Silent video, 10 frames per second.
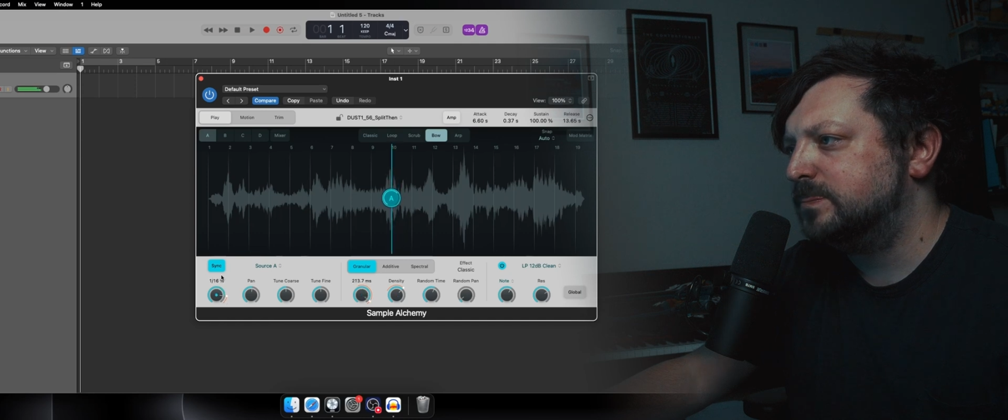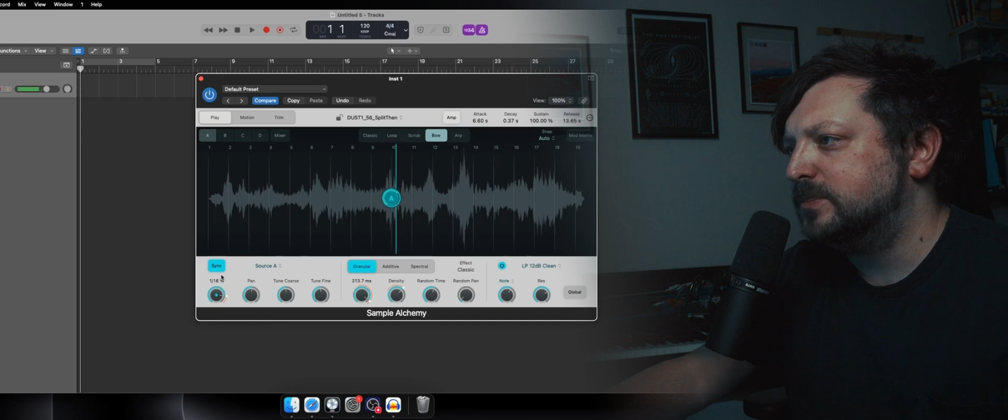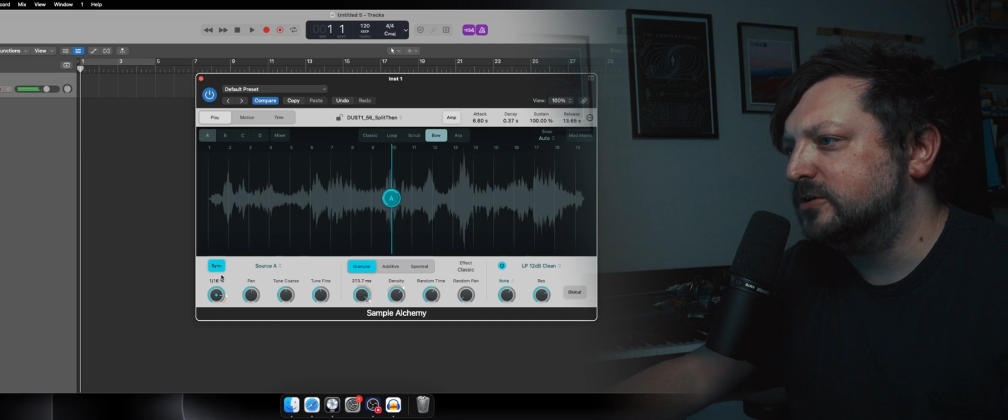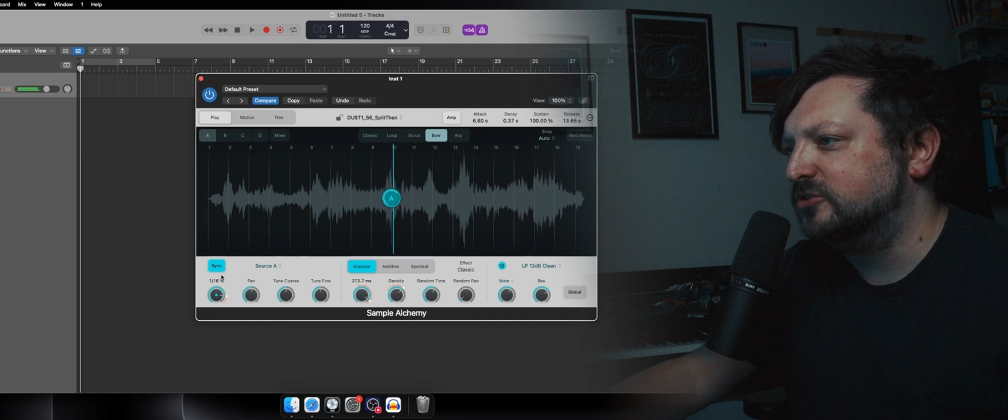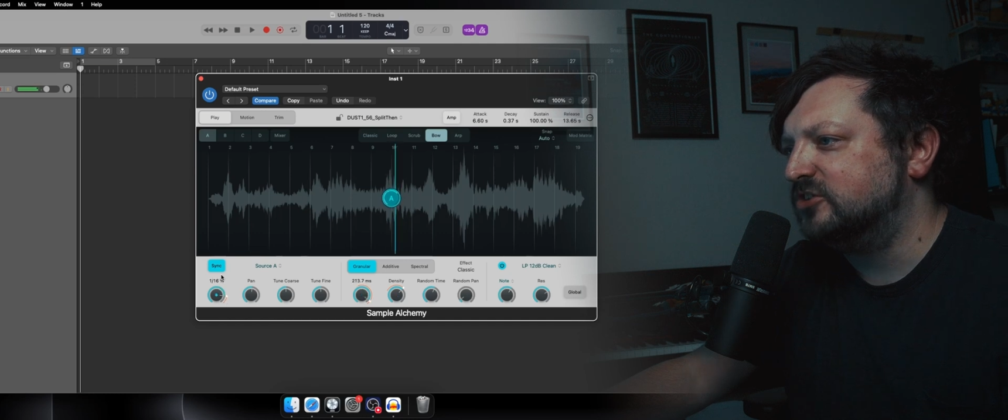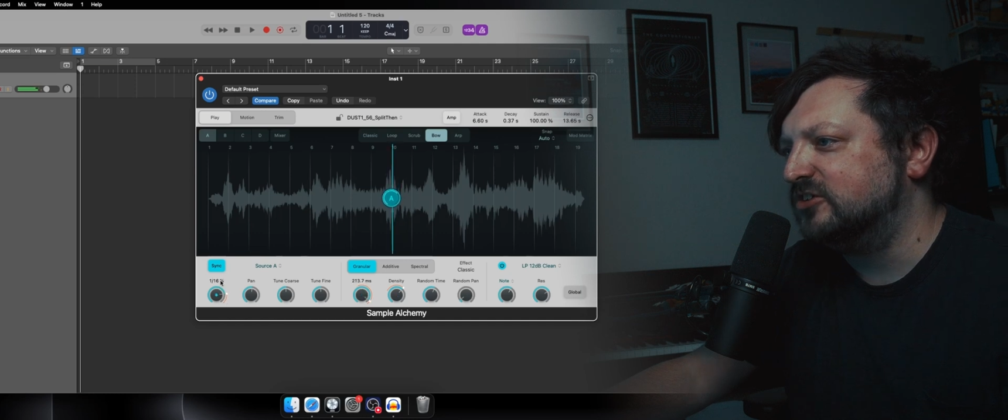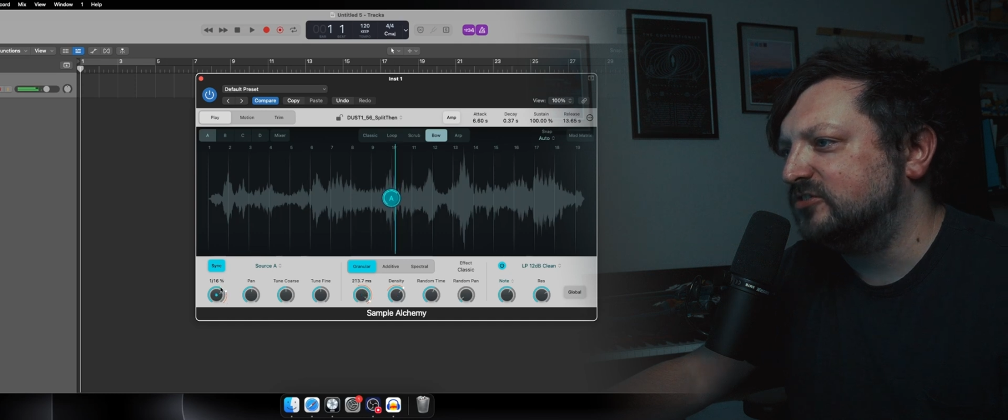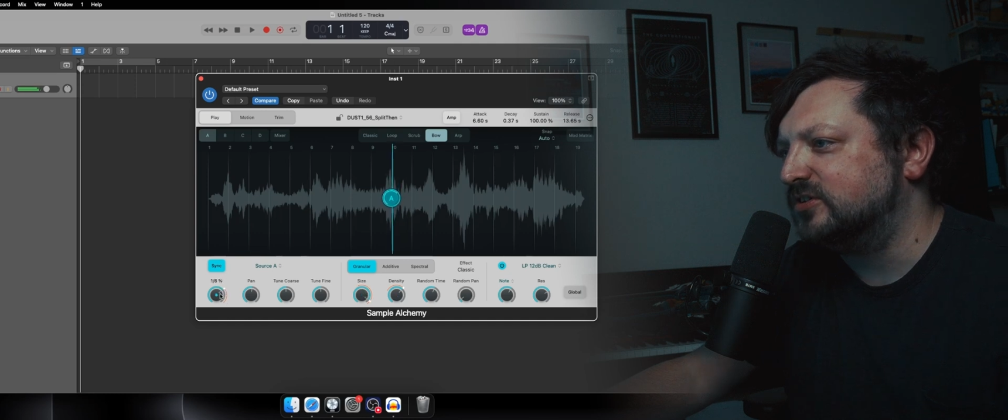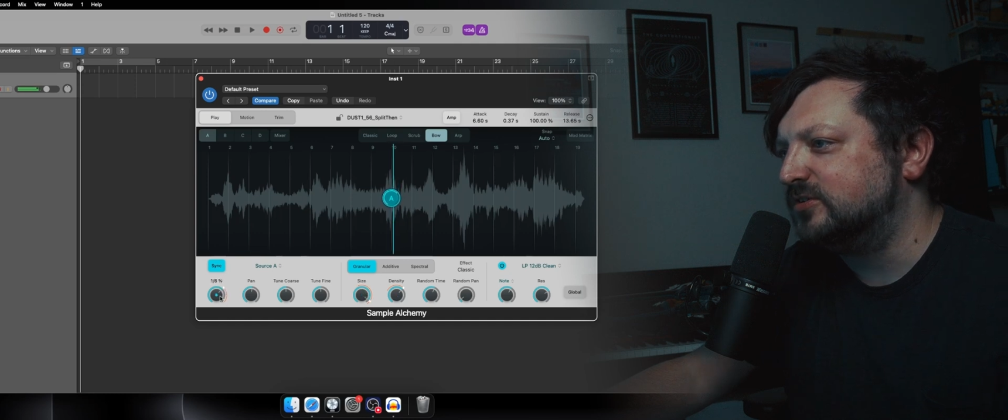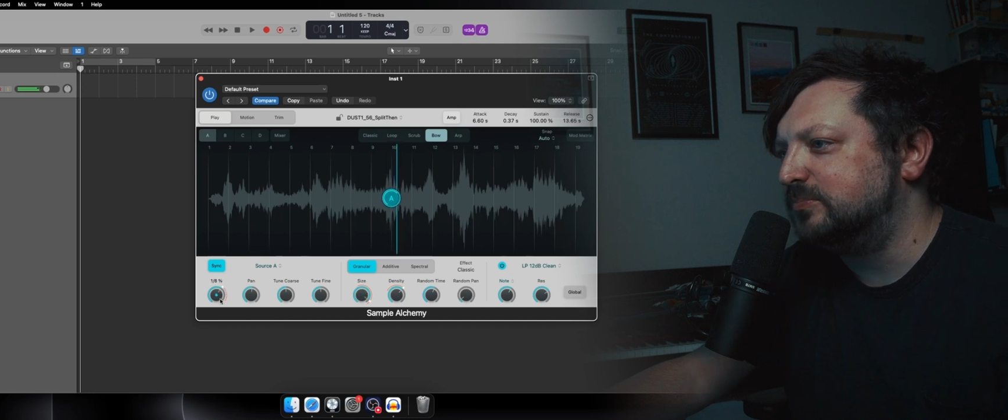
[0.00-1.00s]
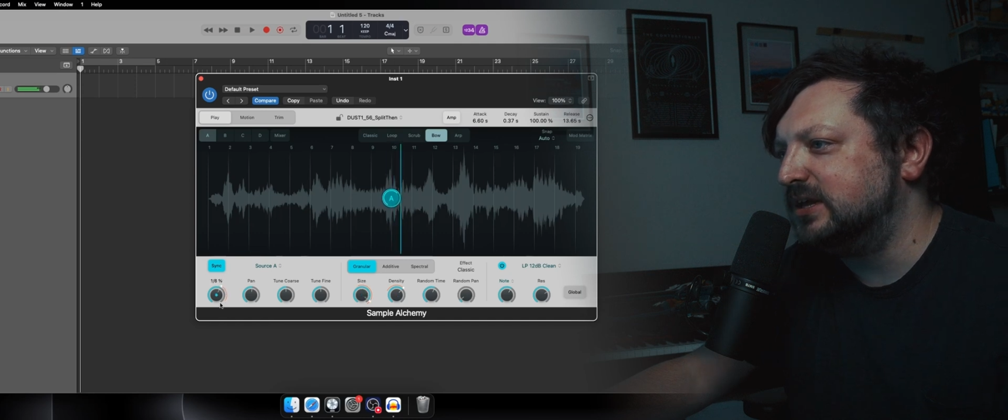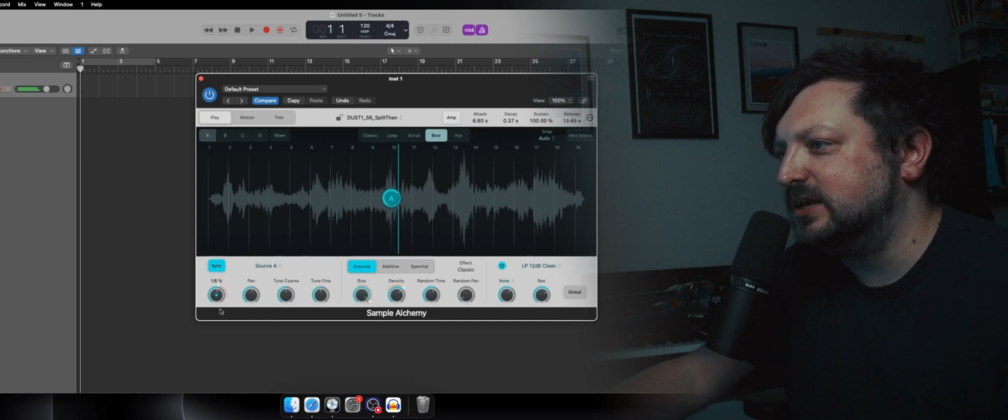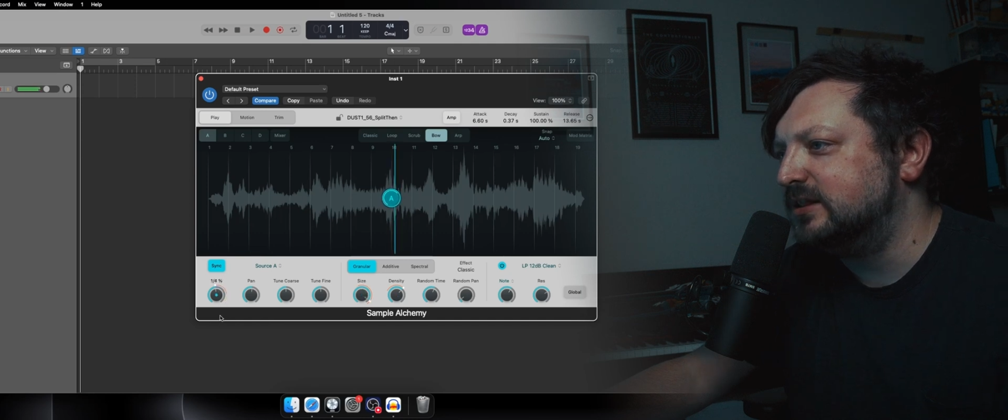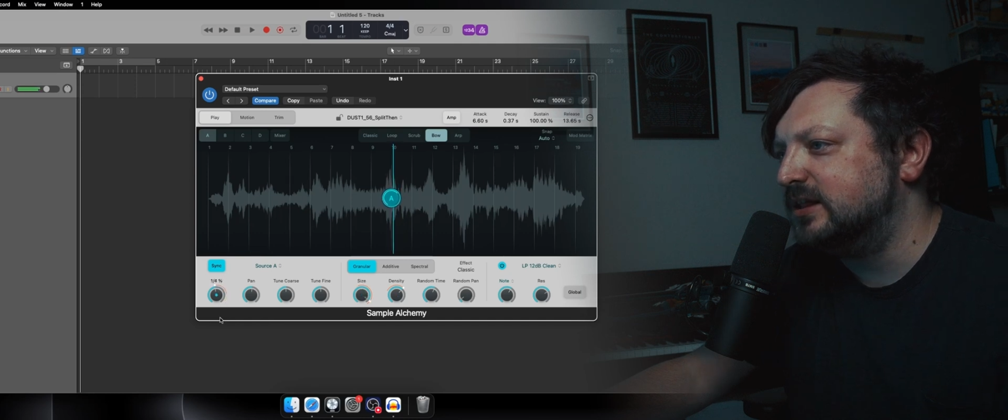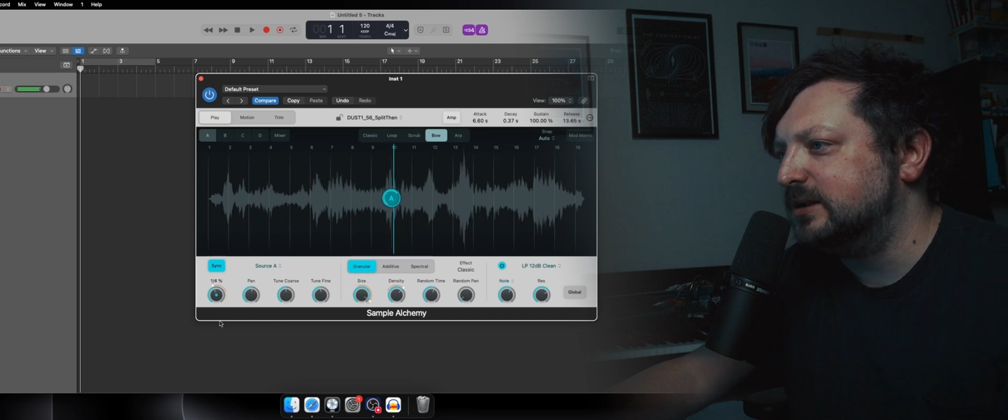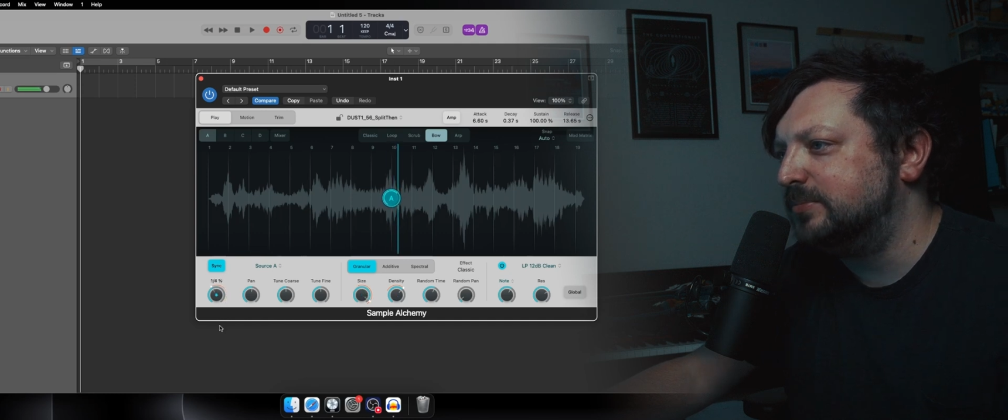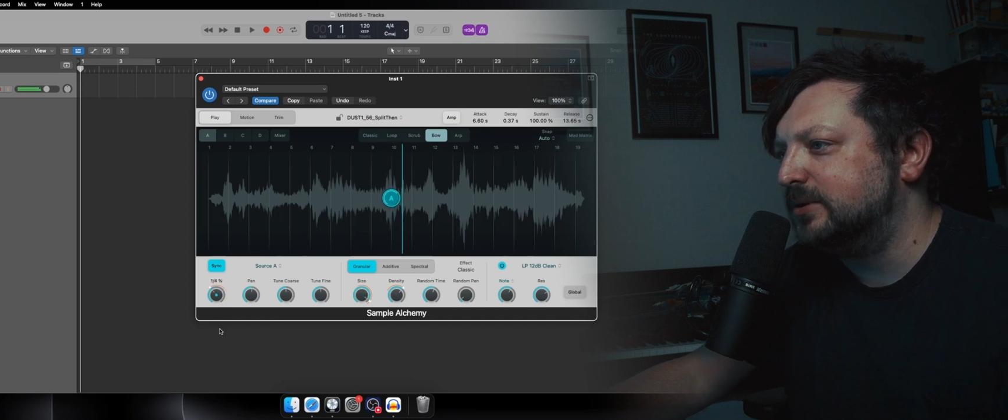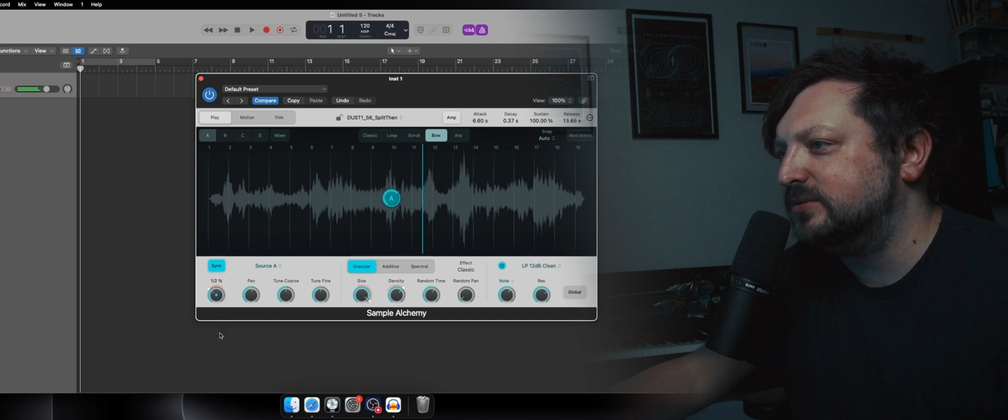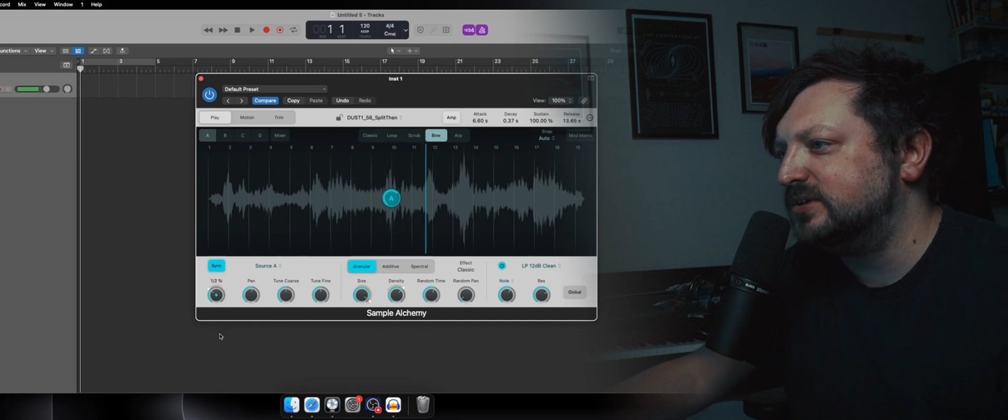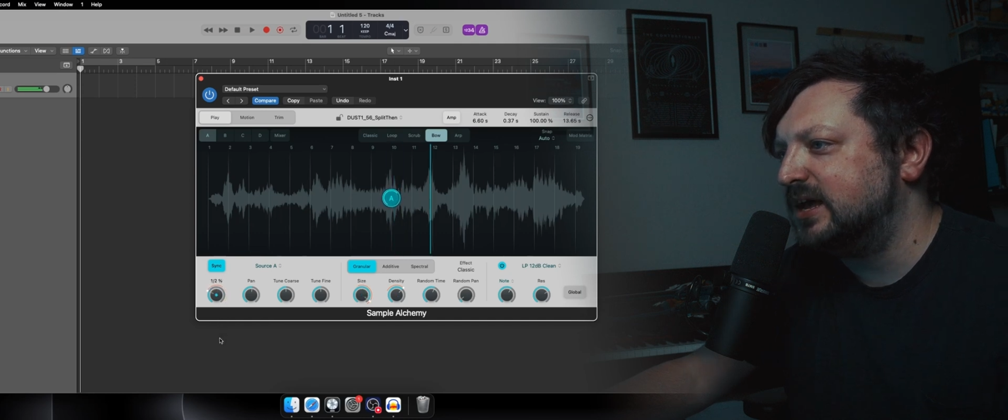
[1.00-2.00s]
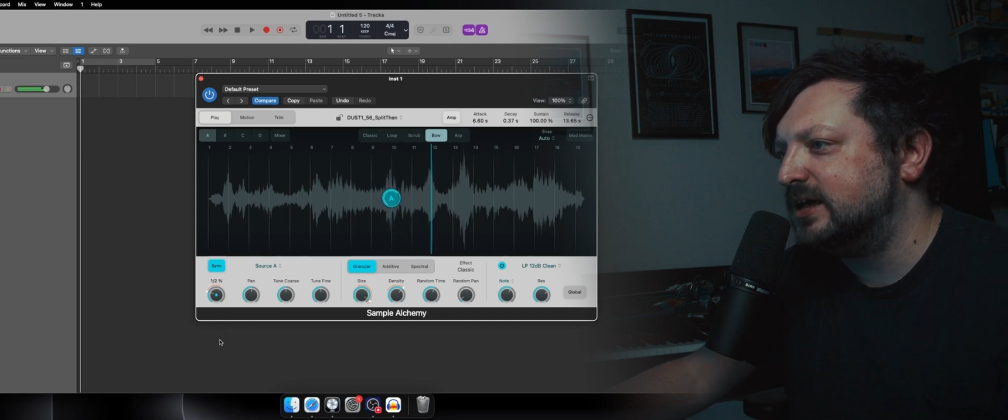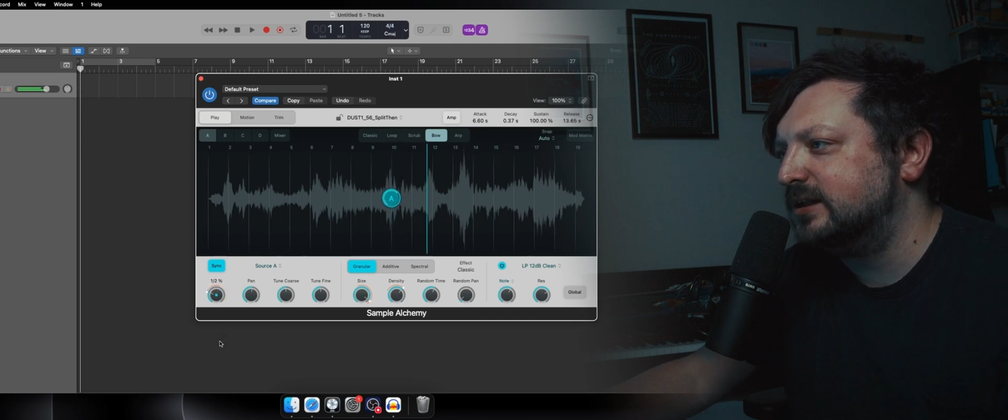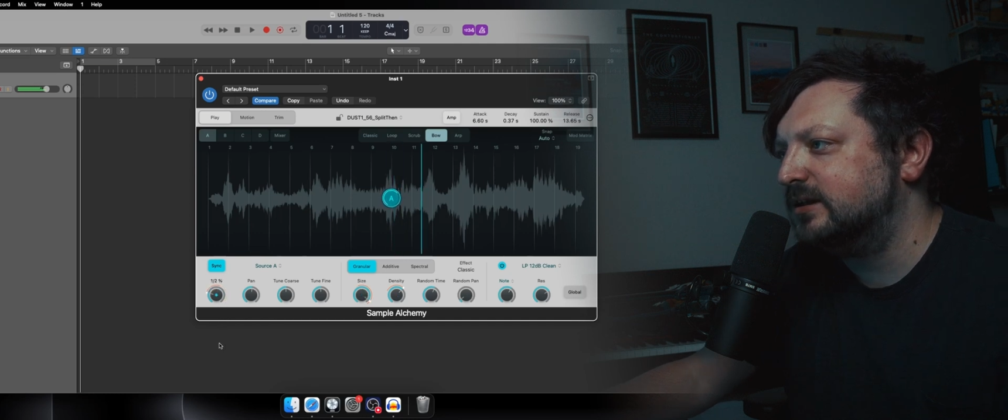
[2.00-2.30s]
You can change the speed that it bows at.